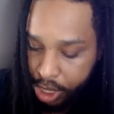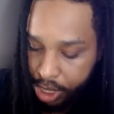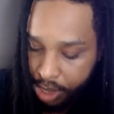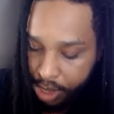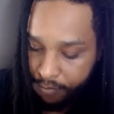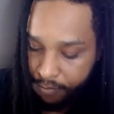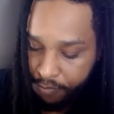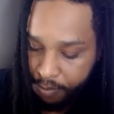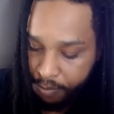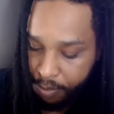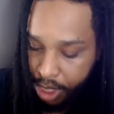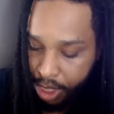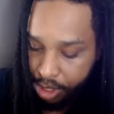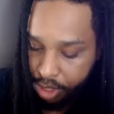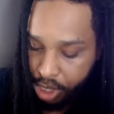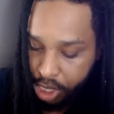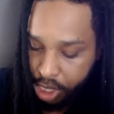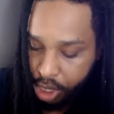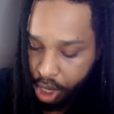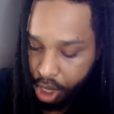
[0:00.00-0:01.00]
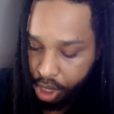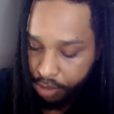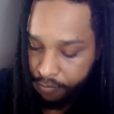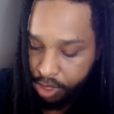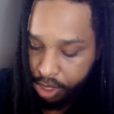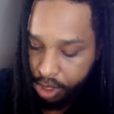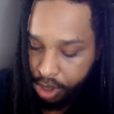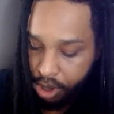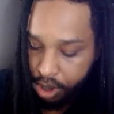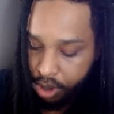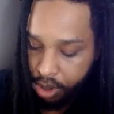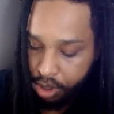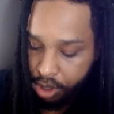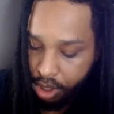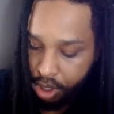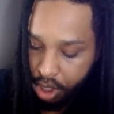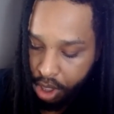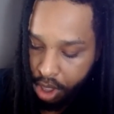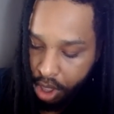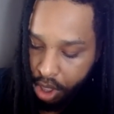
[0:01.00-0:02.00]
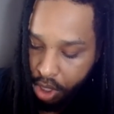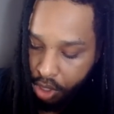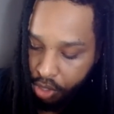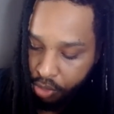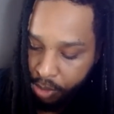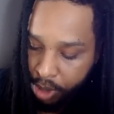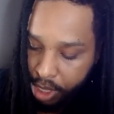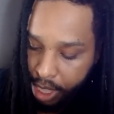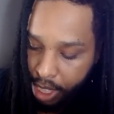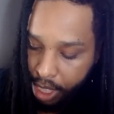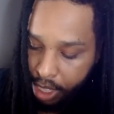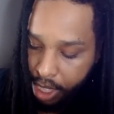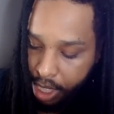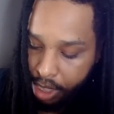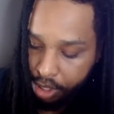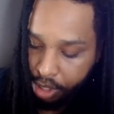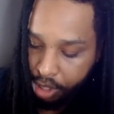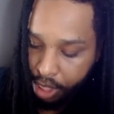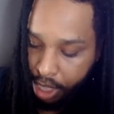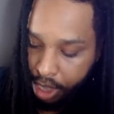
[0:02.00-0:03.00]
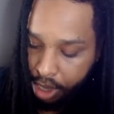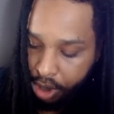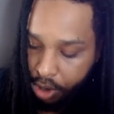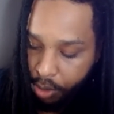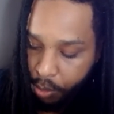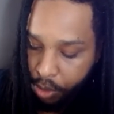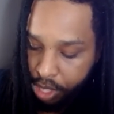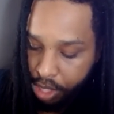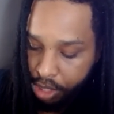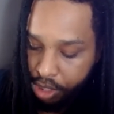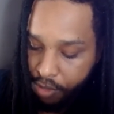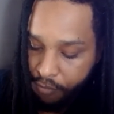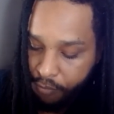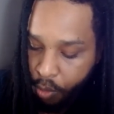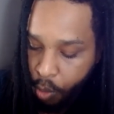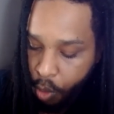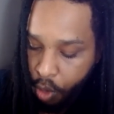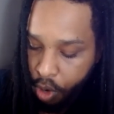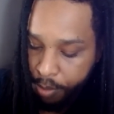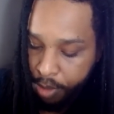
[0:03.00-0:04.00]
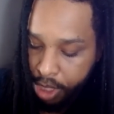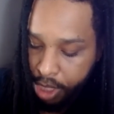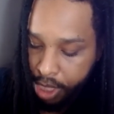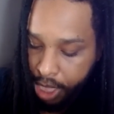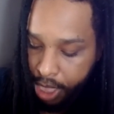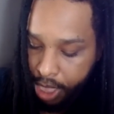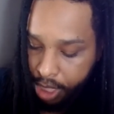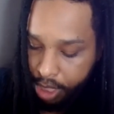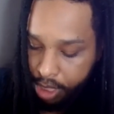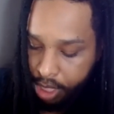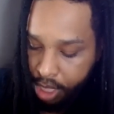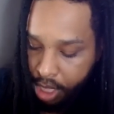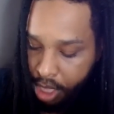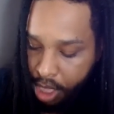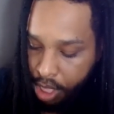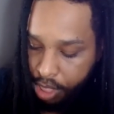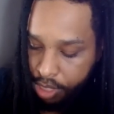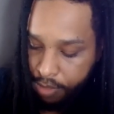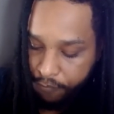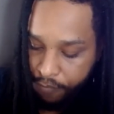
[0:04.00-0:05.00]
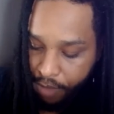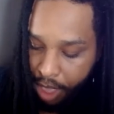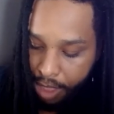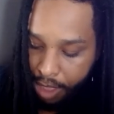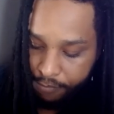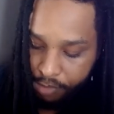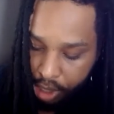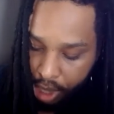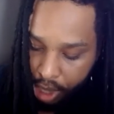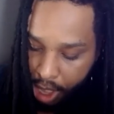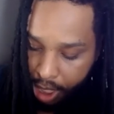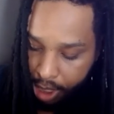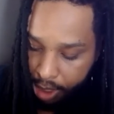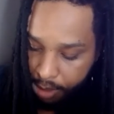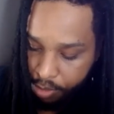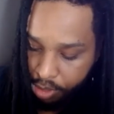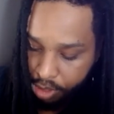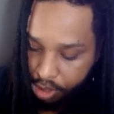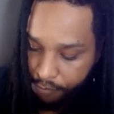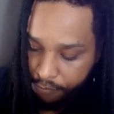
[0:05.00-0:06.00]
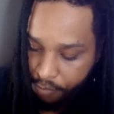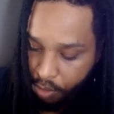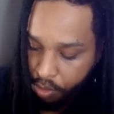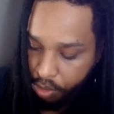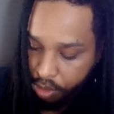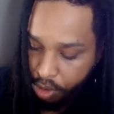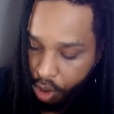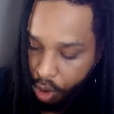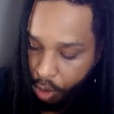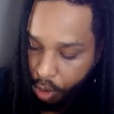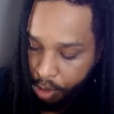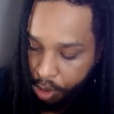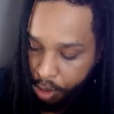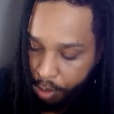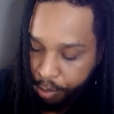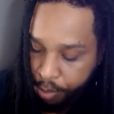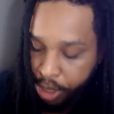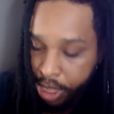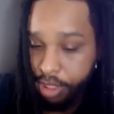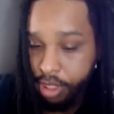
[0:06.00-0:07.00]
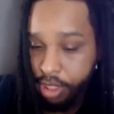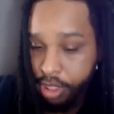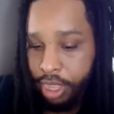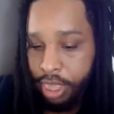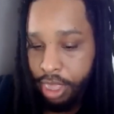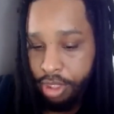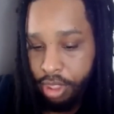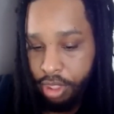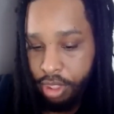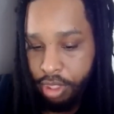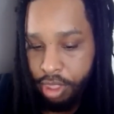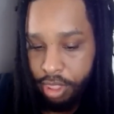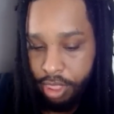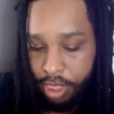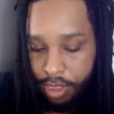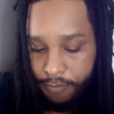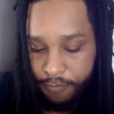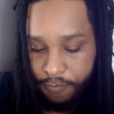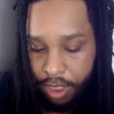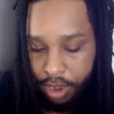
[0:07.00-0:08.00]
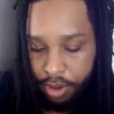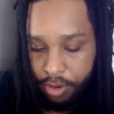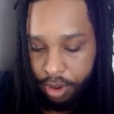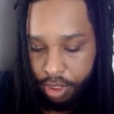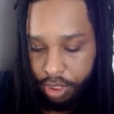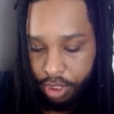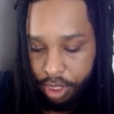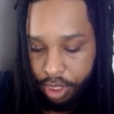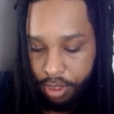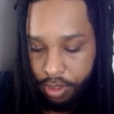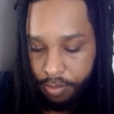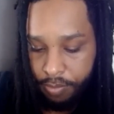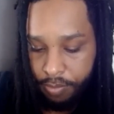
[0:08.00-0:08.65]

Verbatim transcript: in infamy as the Trail of Tears. Three decades later, when the Civil War began, the five tribes of Oklahoma pledged allegiance to the Confederacy.